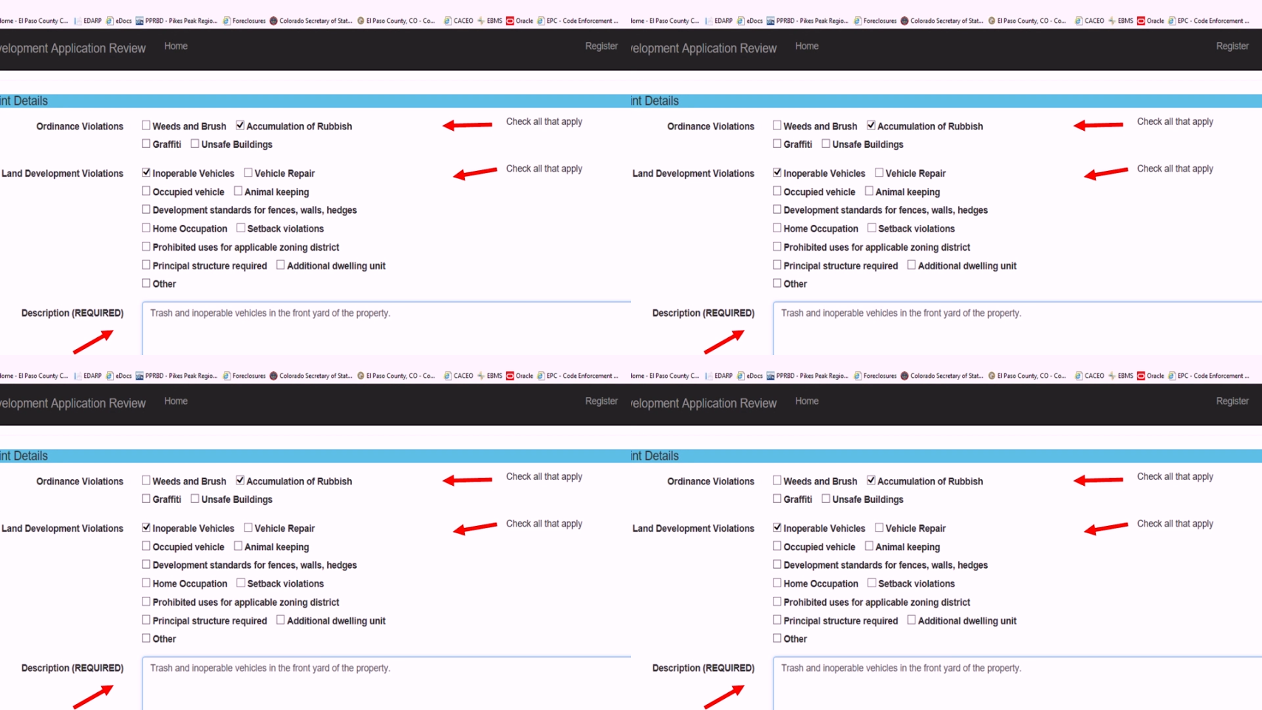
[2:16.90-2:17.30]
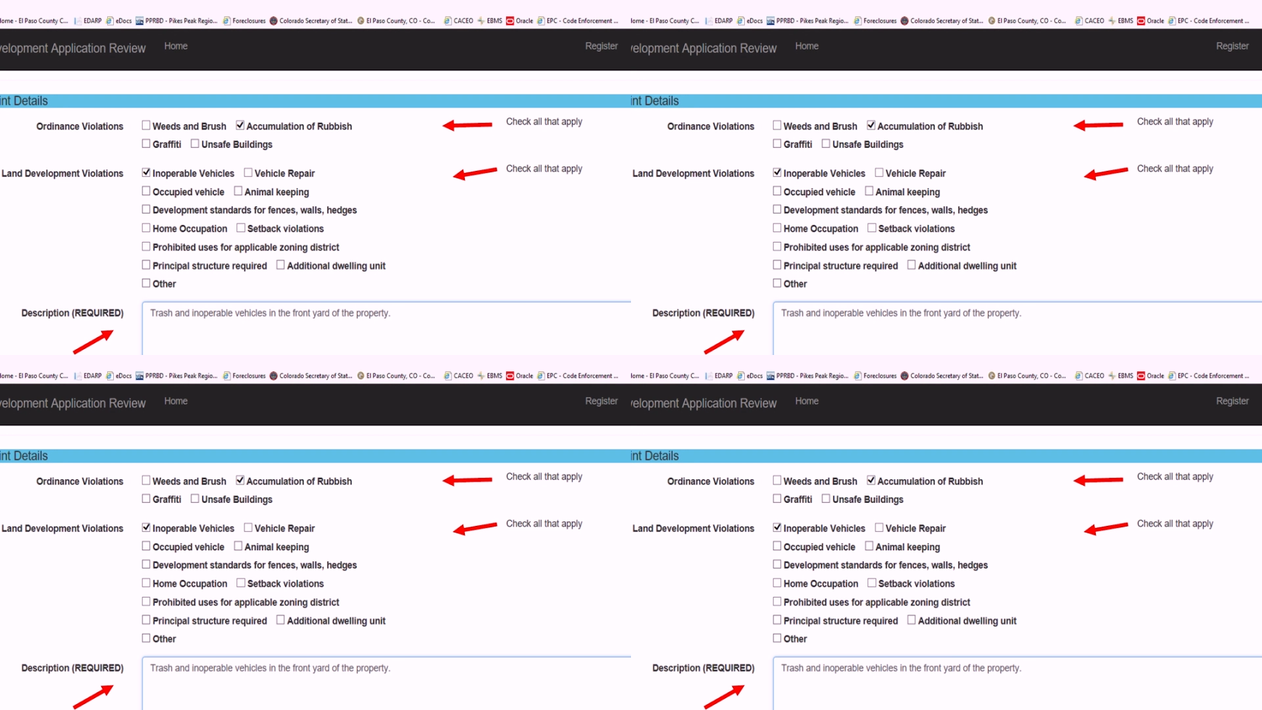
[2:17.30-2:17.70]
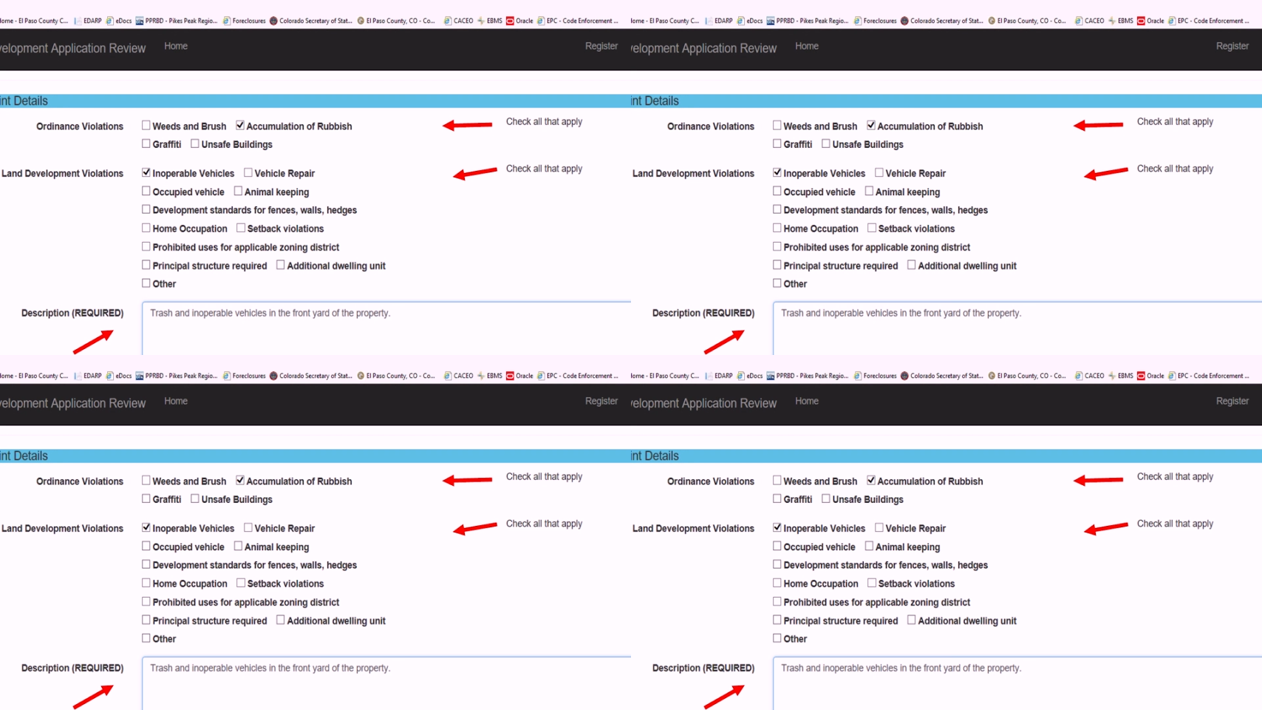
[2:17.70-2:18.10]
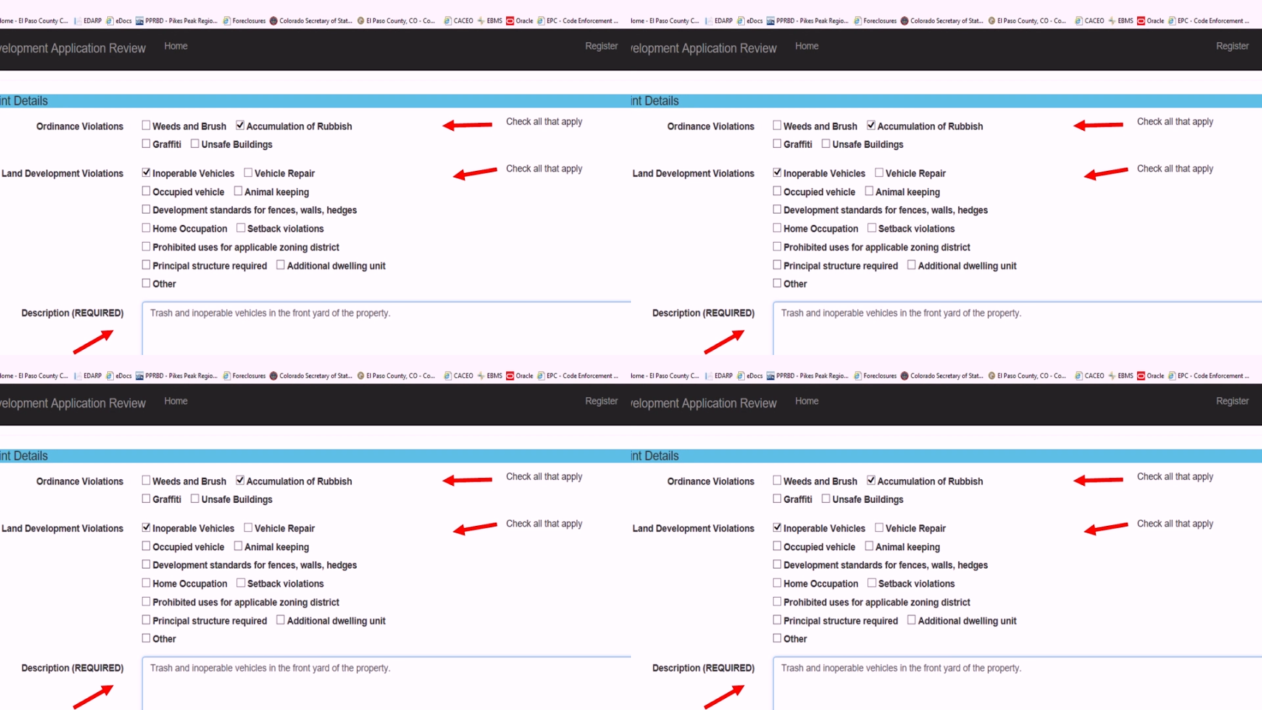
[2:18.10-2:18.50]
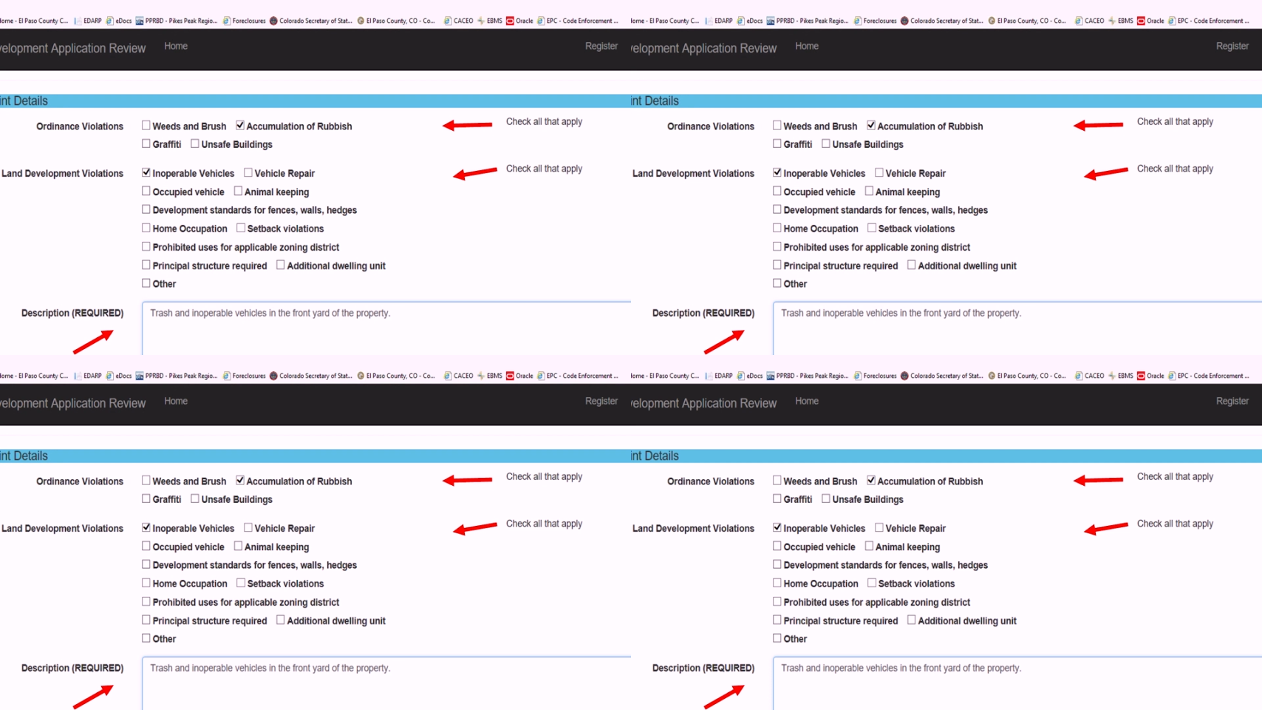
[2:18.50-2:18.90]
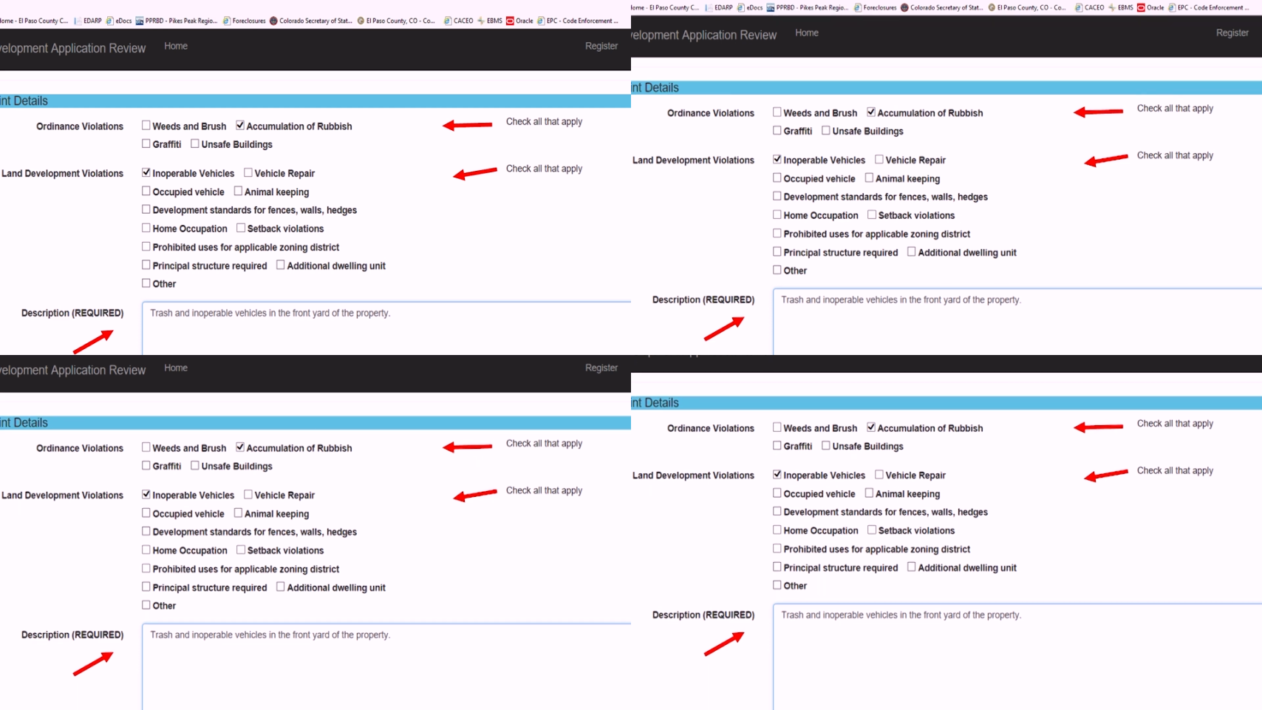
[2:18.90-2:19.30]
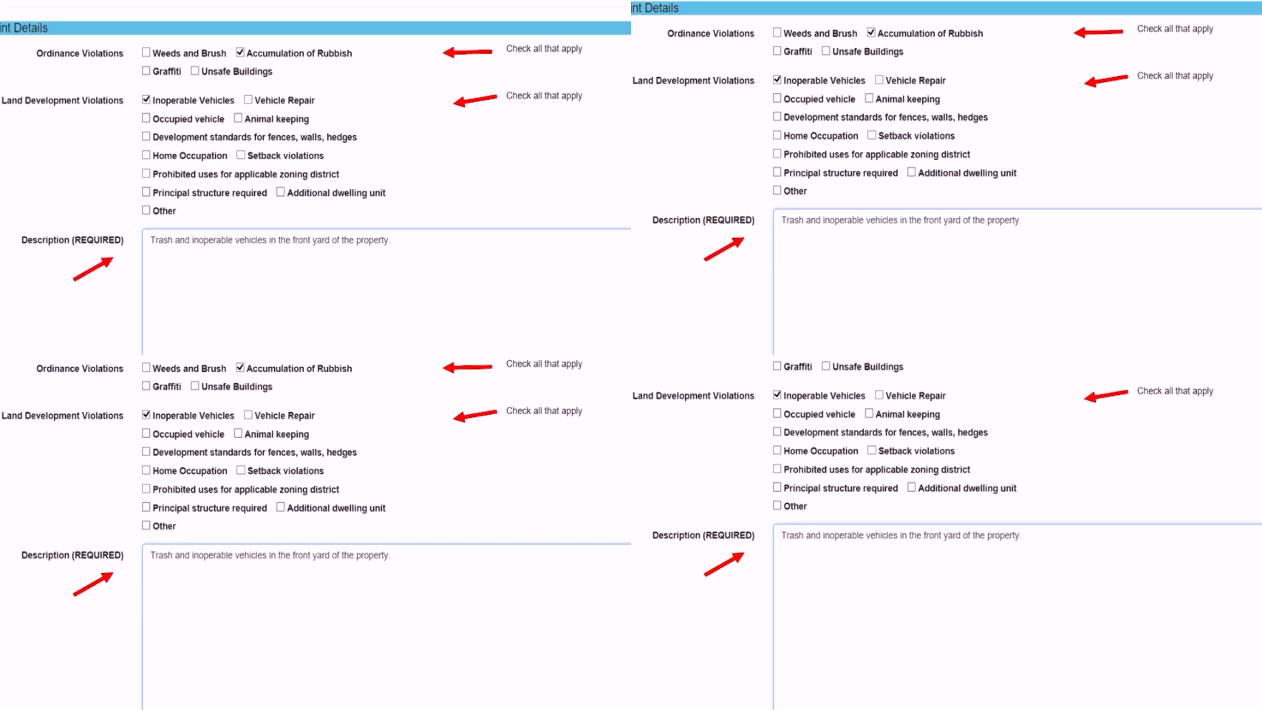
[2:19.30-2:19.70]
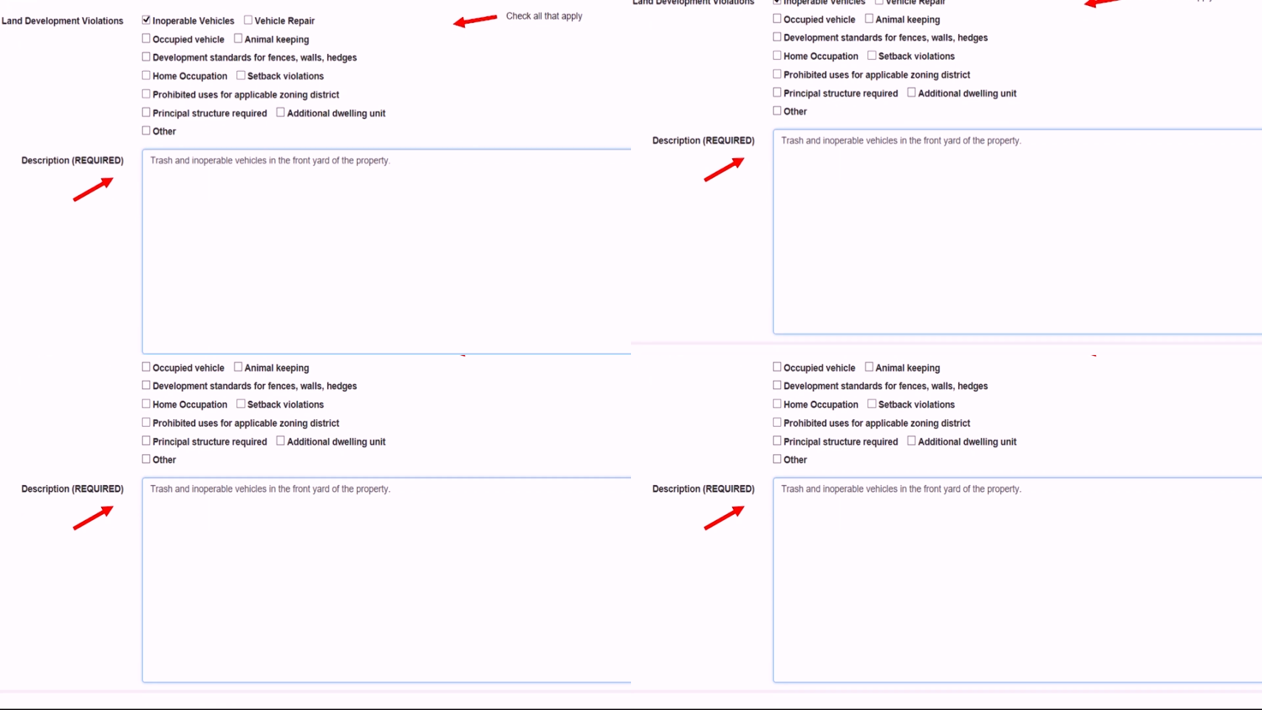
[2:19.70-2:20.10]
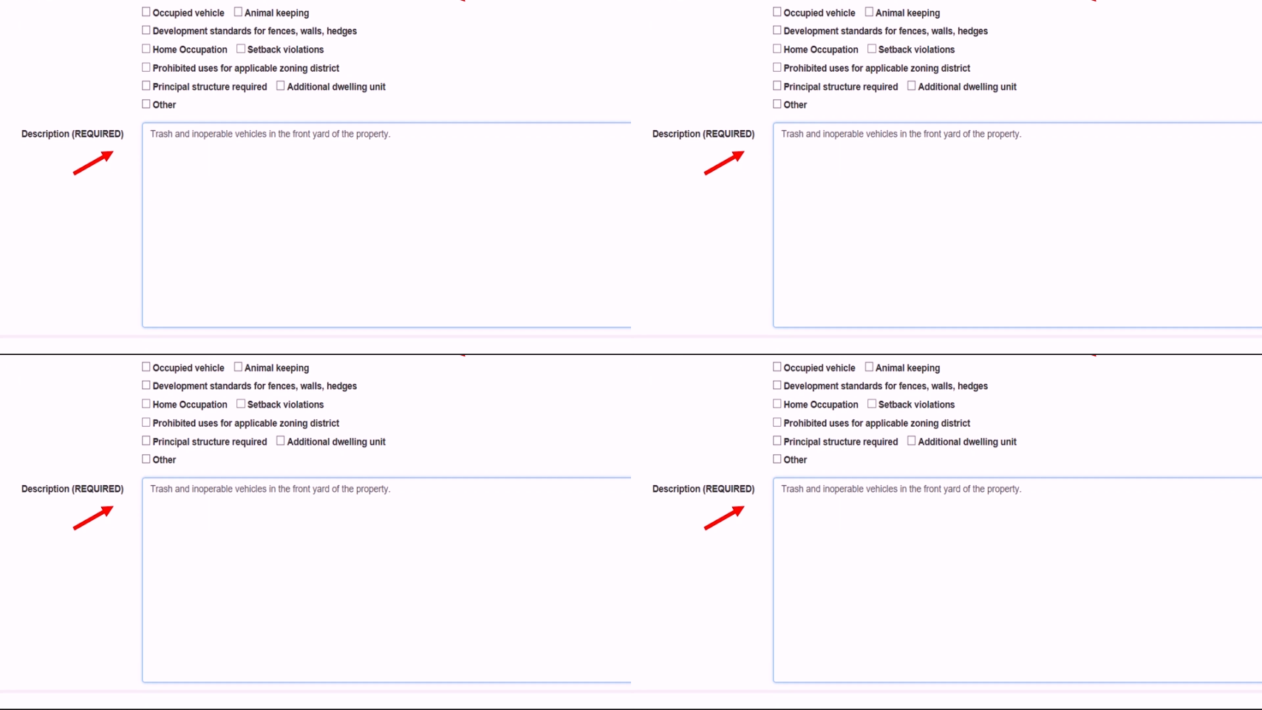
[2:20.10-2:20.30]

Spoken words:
(no speaker visible)